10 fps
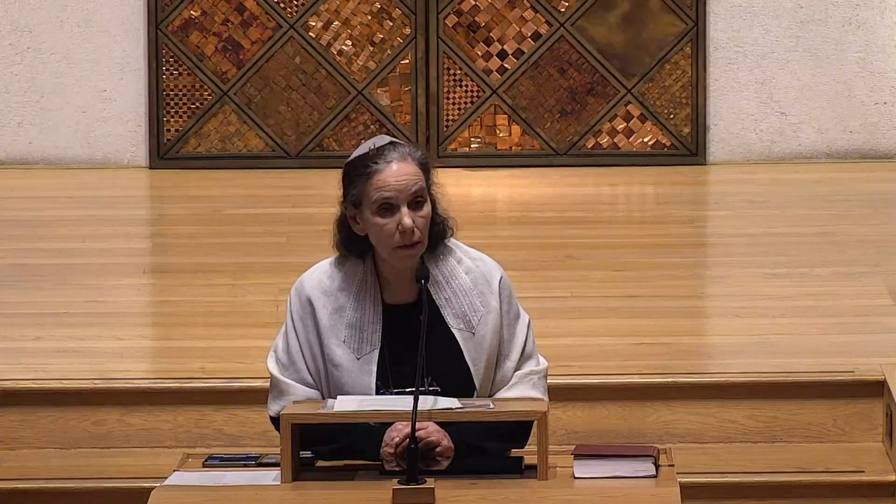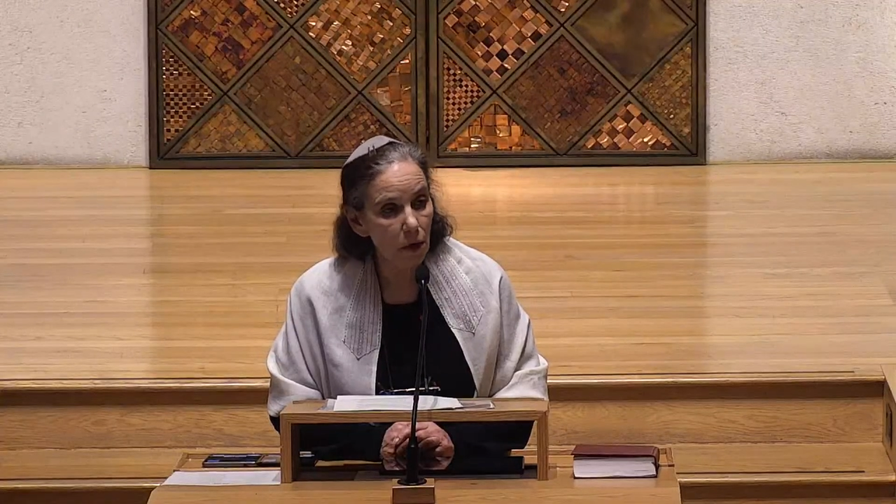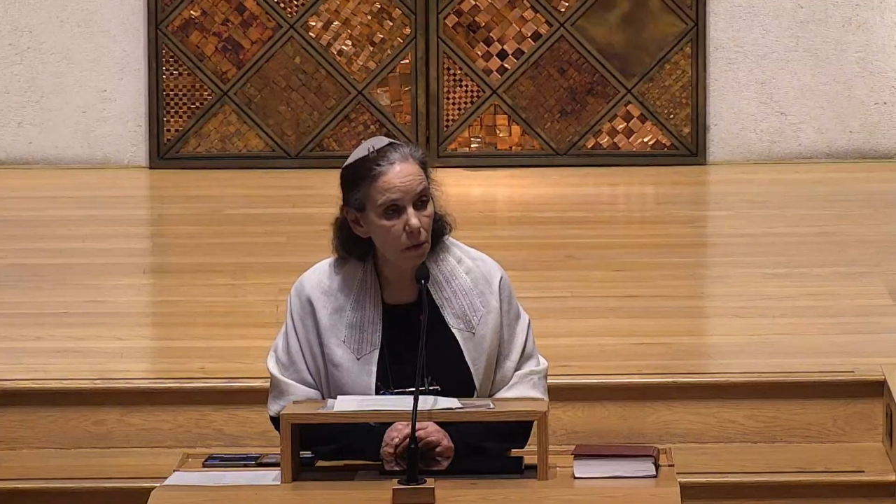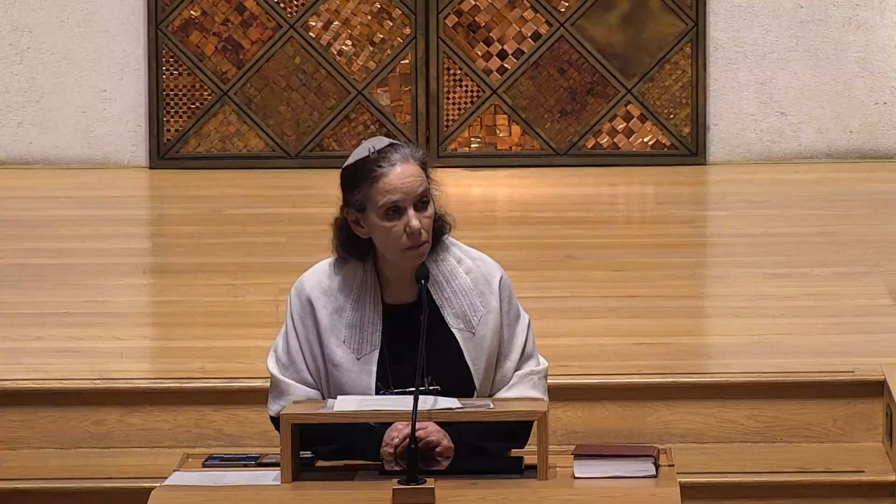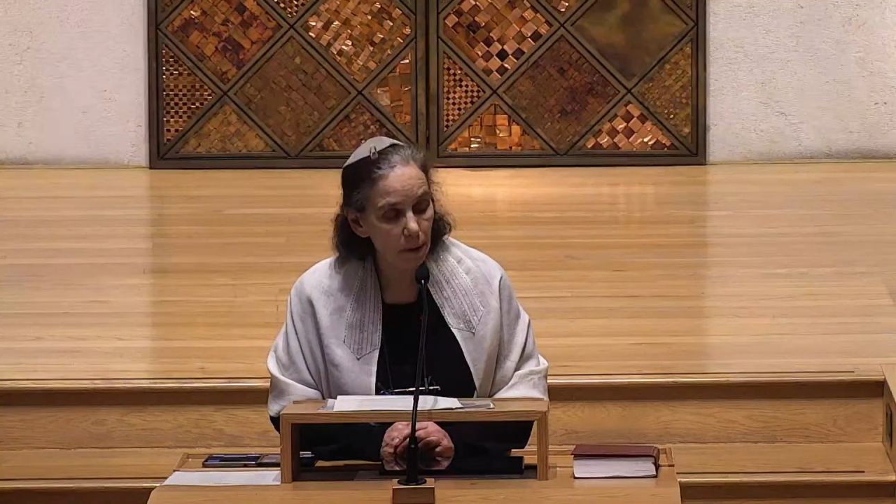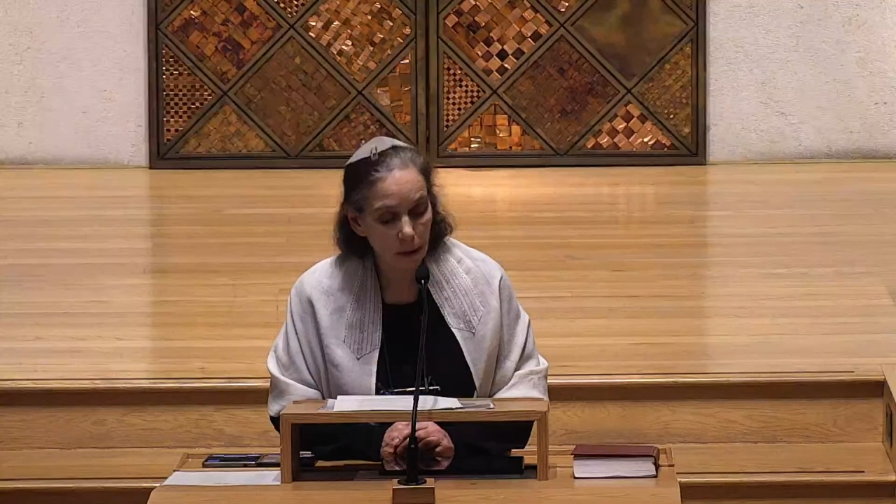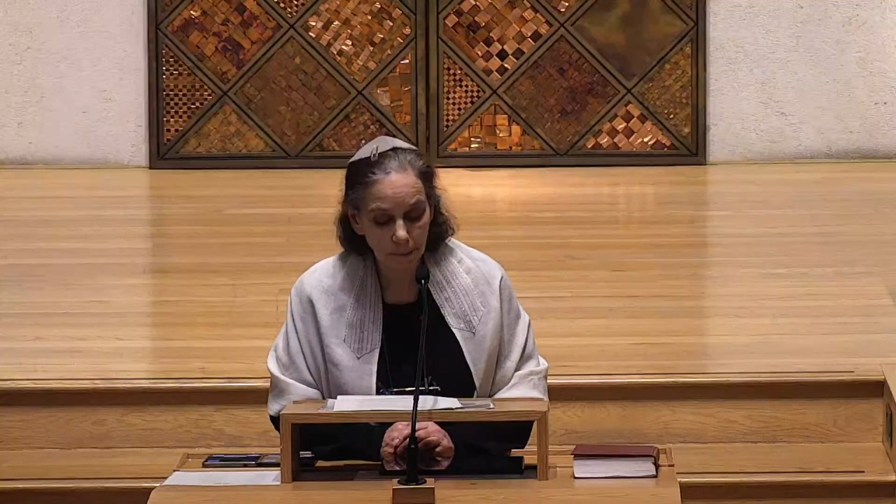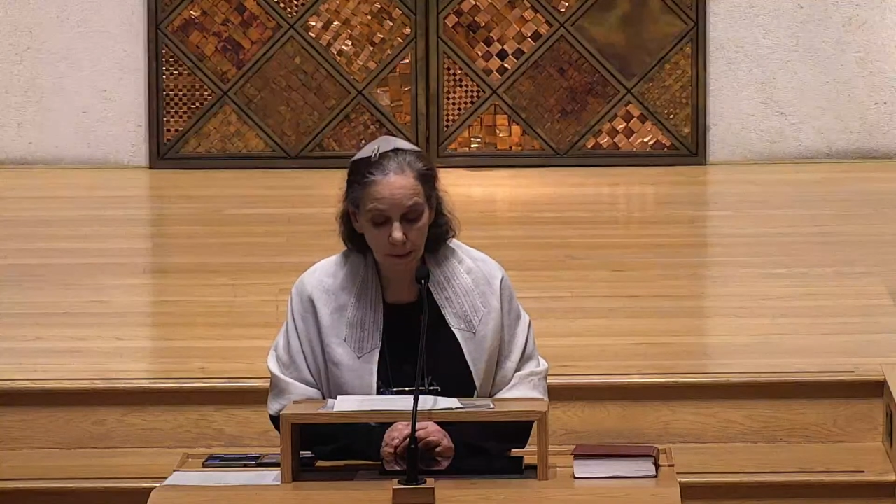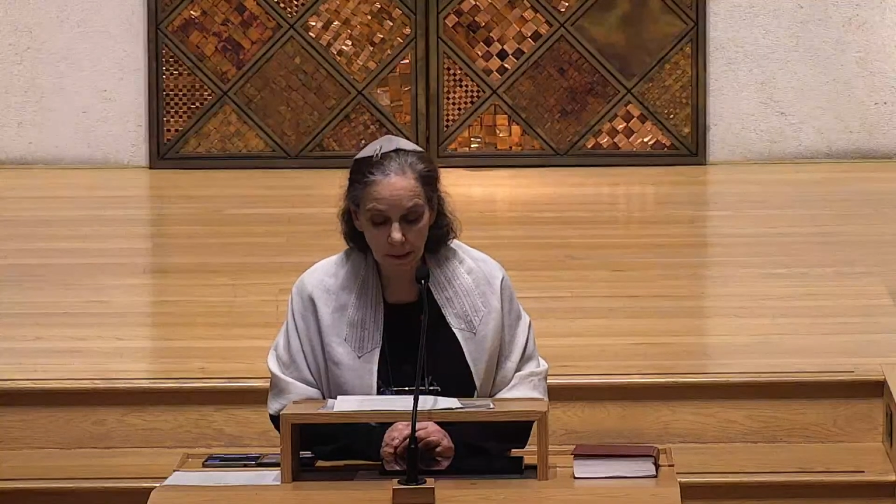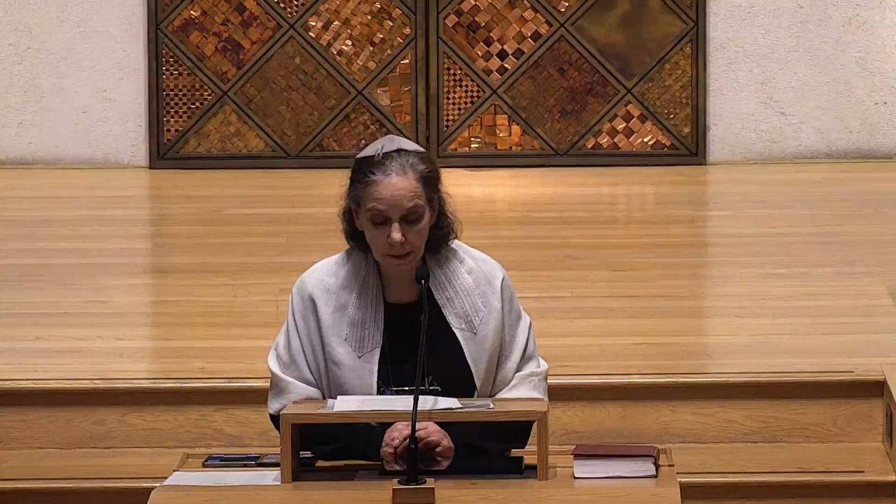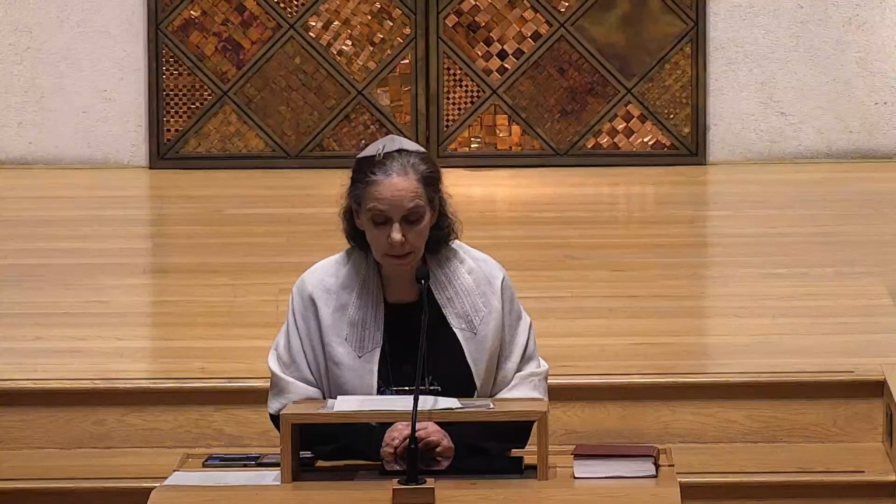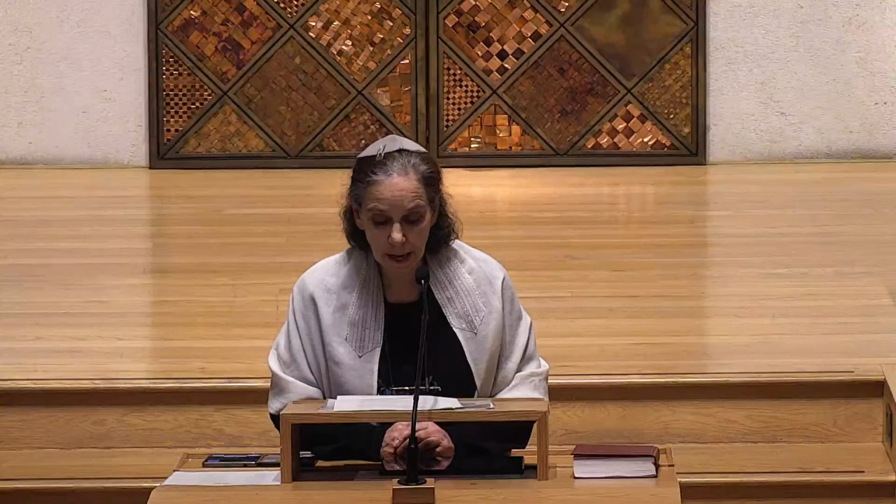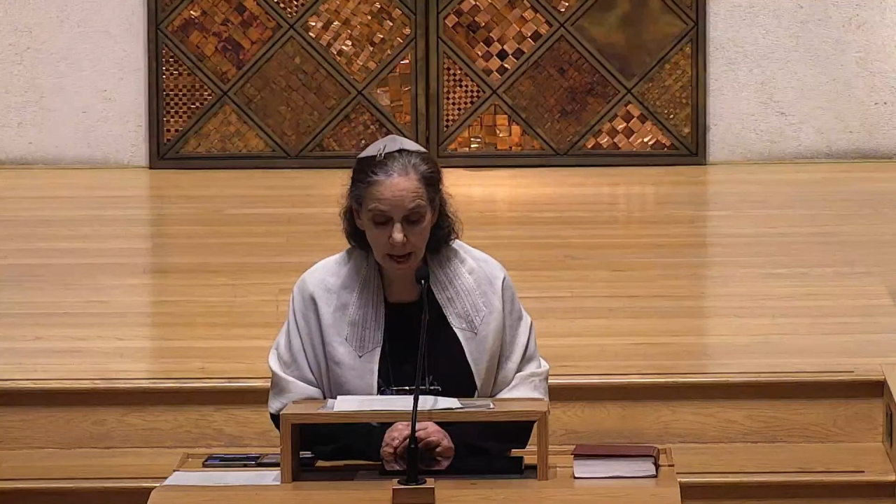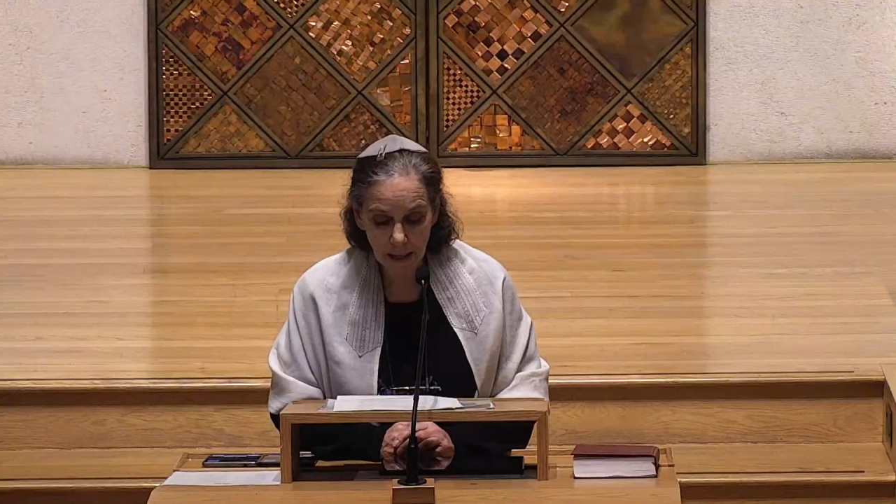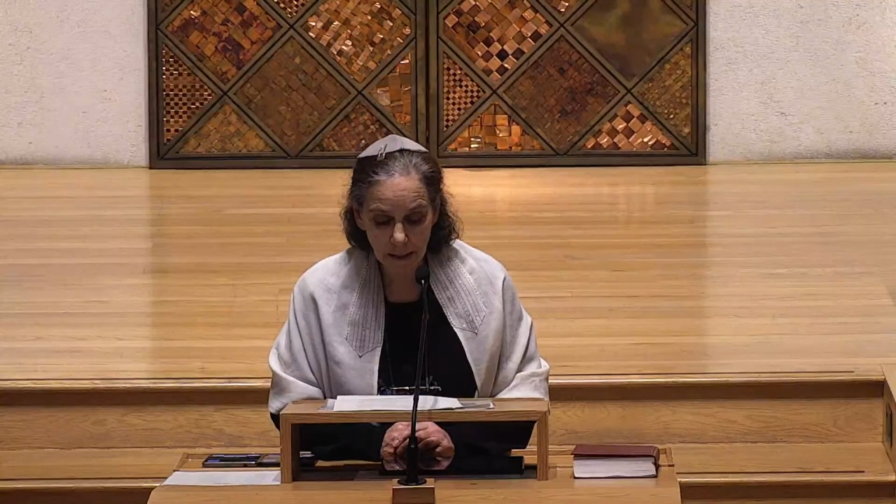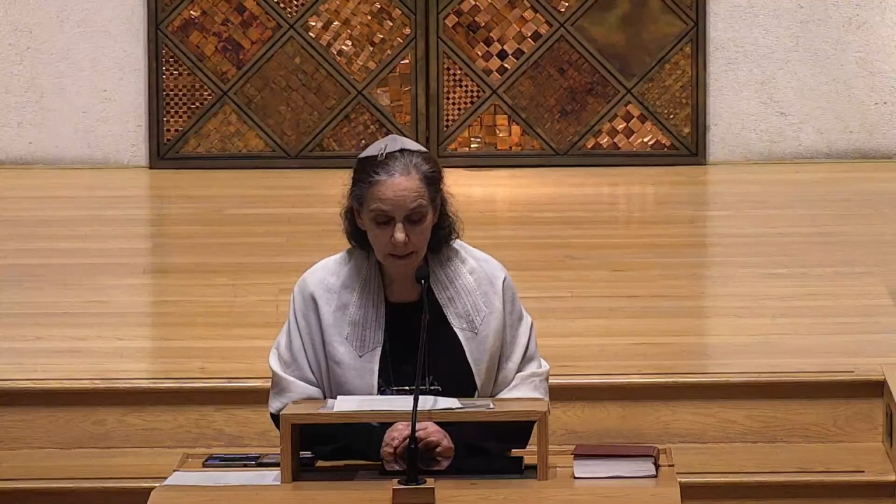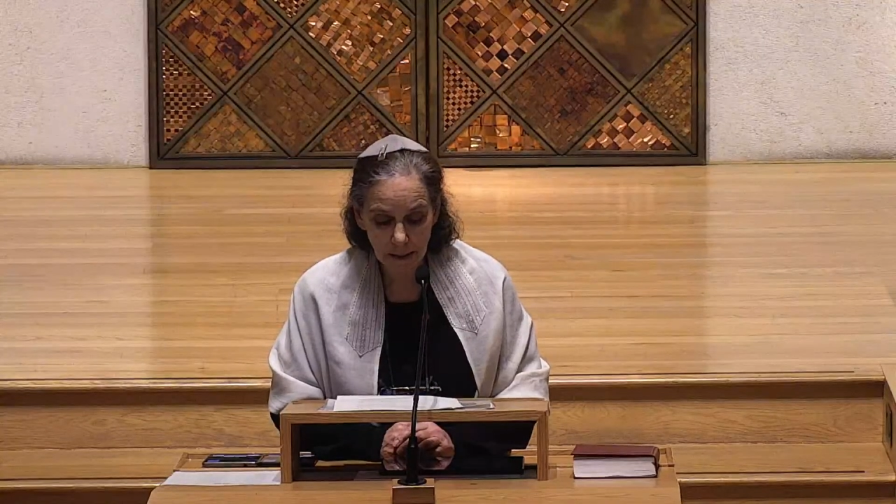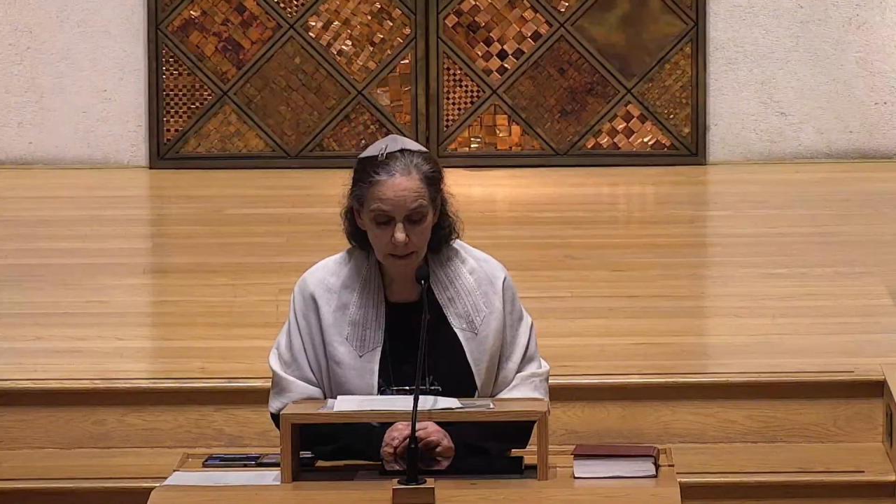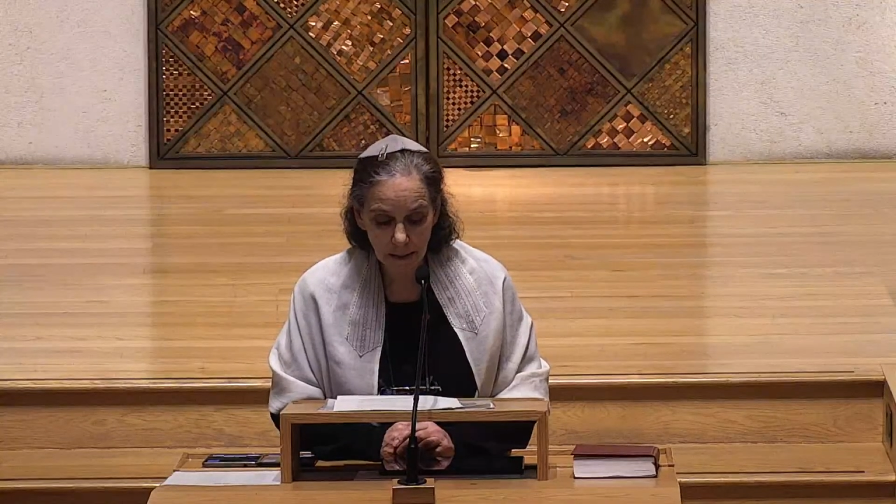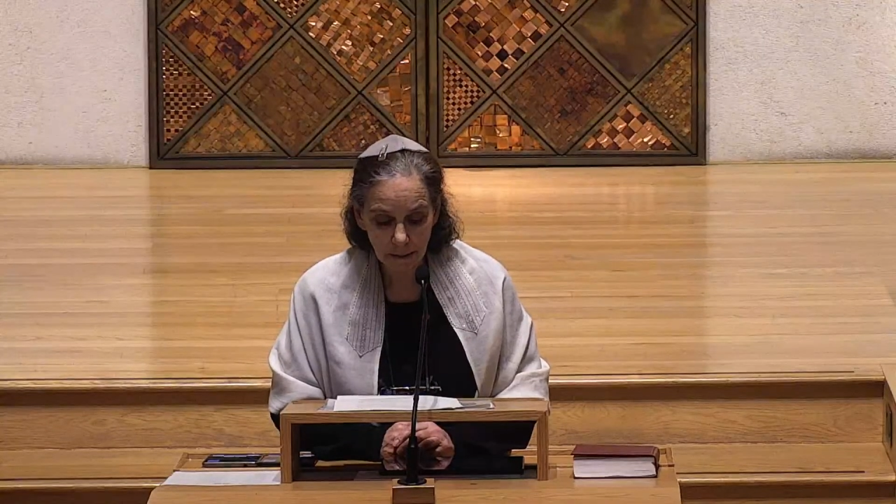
no permanent end.